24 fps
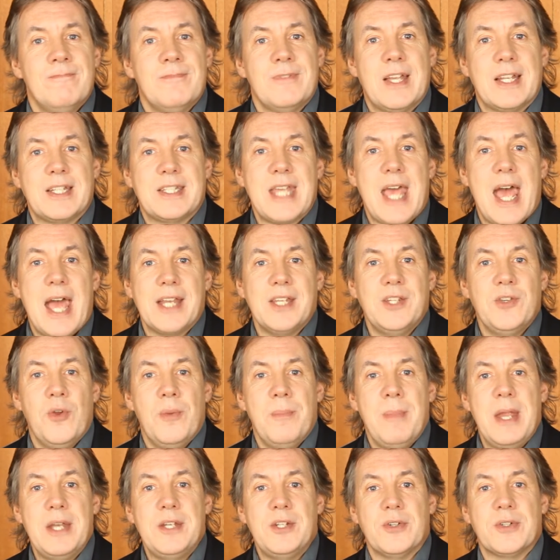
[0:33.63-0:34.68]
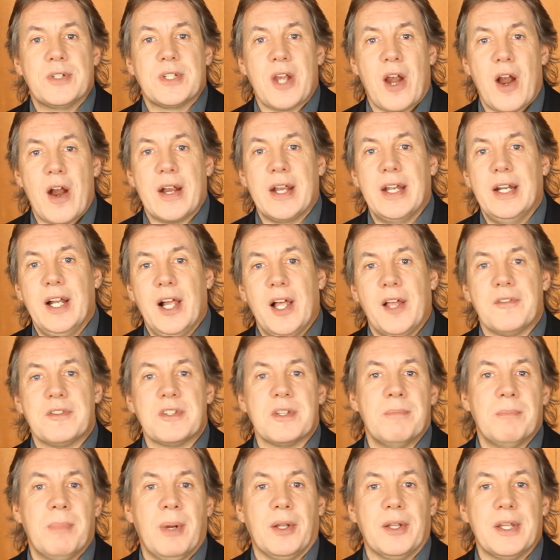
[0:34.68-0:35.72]
that tagged you and made you a target of
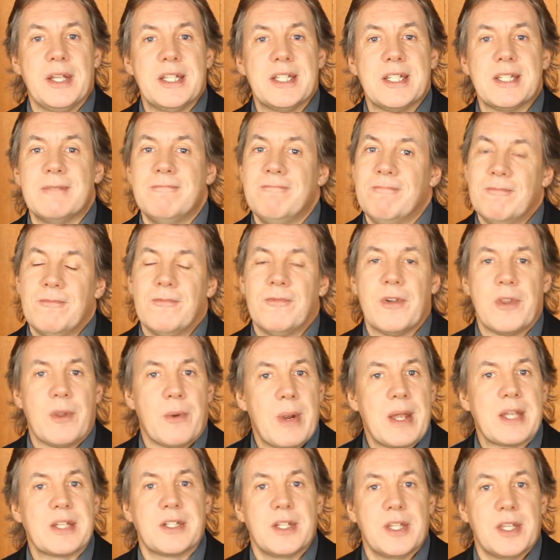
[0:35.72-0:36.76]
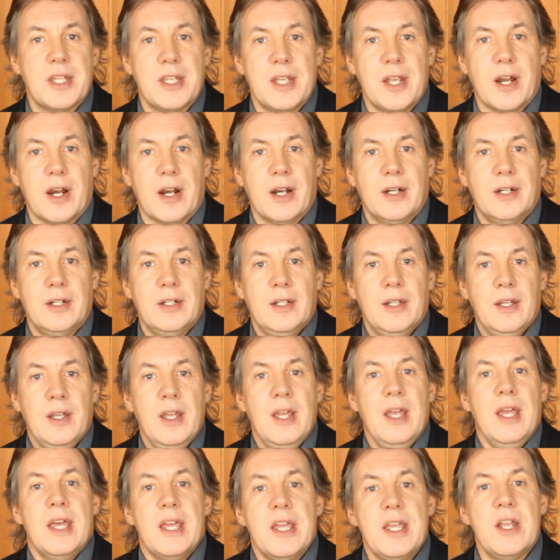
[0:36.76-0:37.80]
some bullies for the rest of the year.
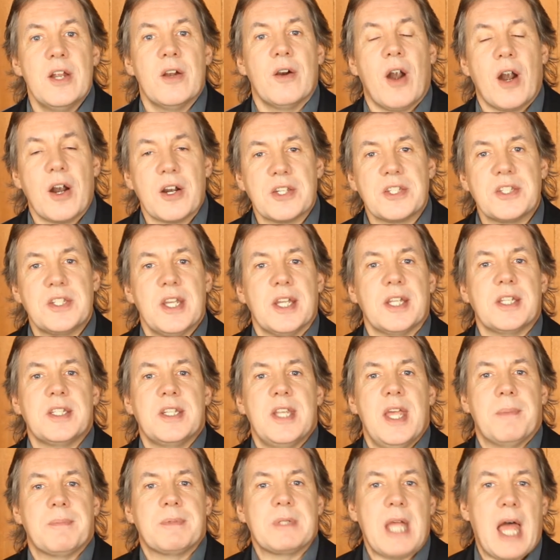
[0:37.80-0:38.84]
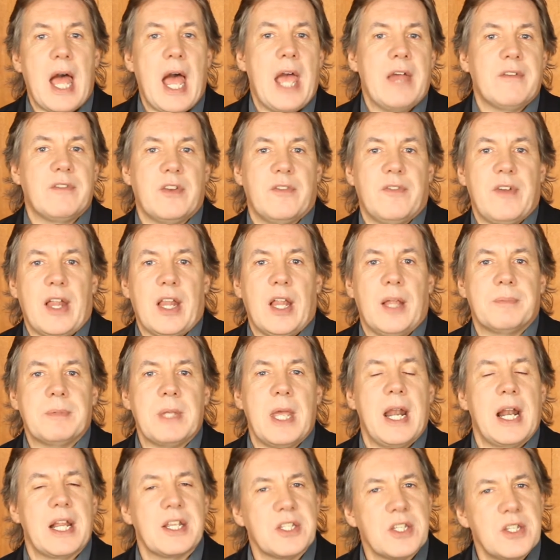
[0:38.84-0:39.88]
Here are six tips I've developed,
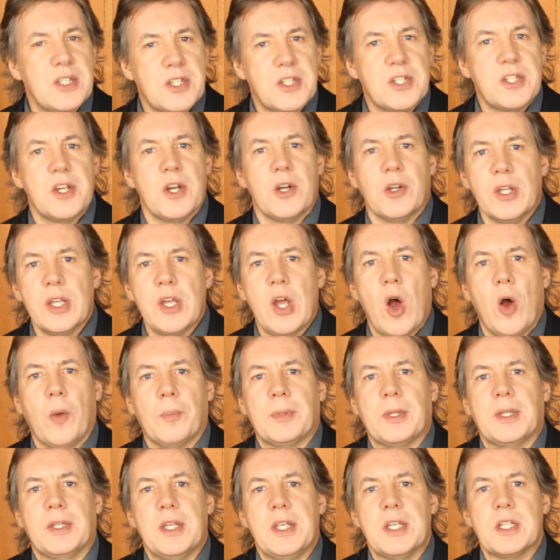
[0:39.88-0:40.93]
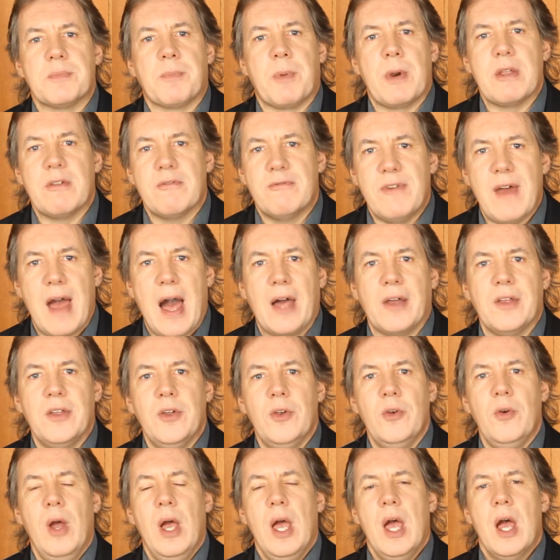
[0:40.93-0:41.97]
and I sincerely hope that these bring
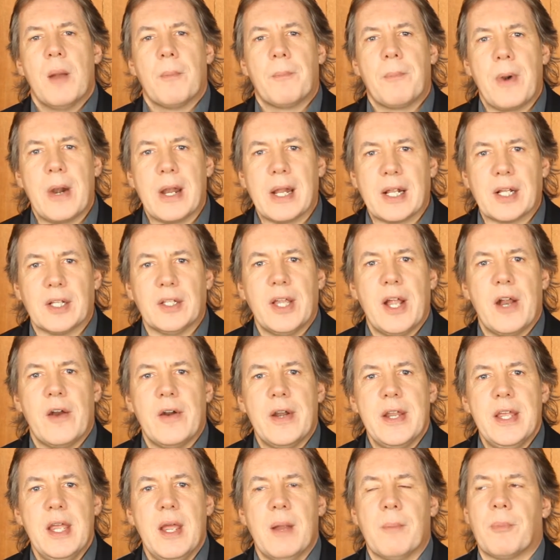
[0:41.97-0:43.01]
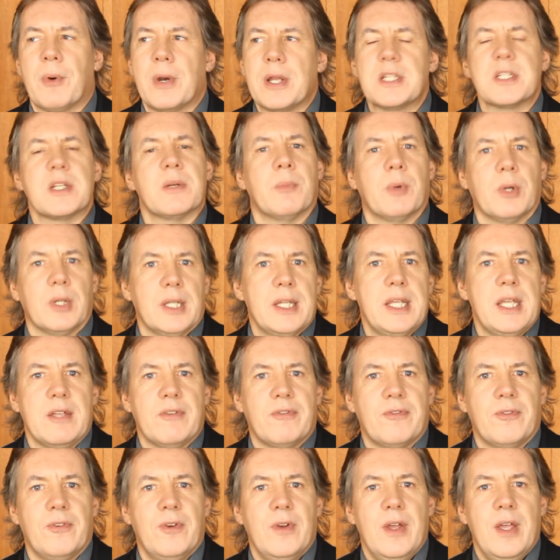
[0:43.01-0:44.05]
value, bring clarity, and bring some
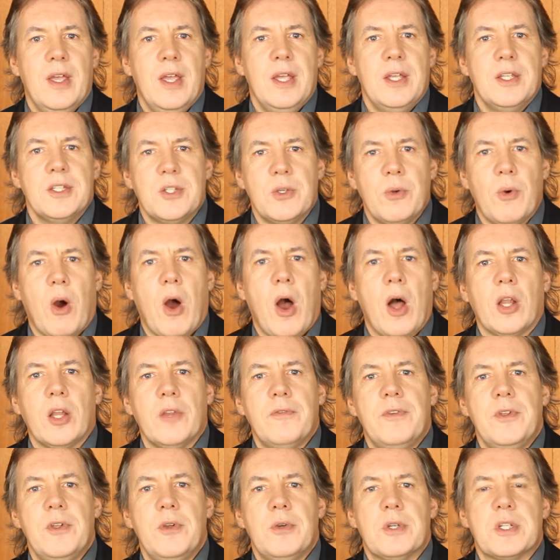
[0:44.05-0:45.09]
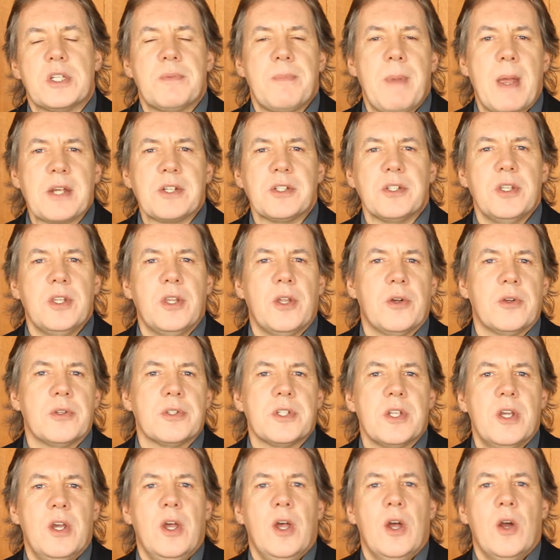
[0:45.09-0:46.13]
relief to all of you, especially
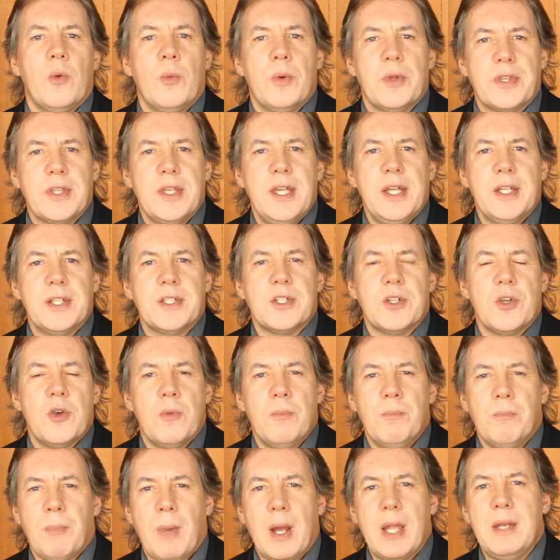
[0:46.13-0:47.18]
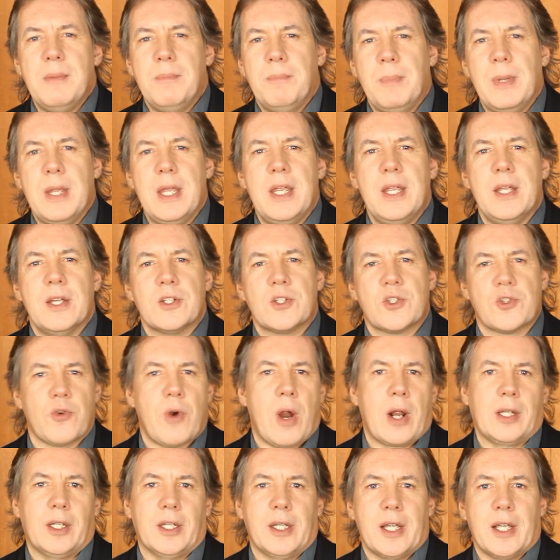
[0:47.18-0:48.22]
those with kids who might be
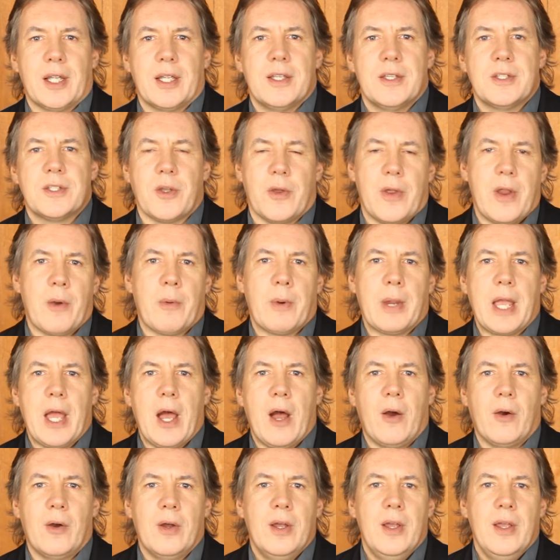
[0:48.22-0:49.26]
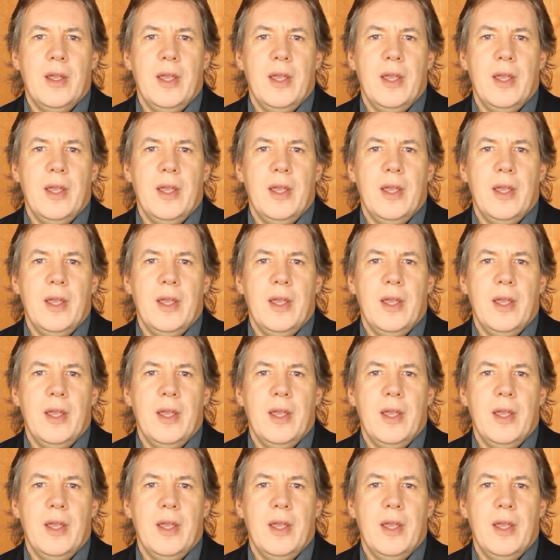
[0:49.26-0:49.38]
struggling. So here we go.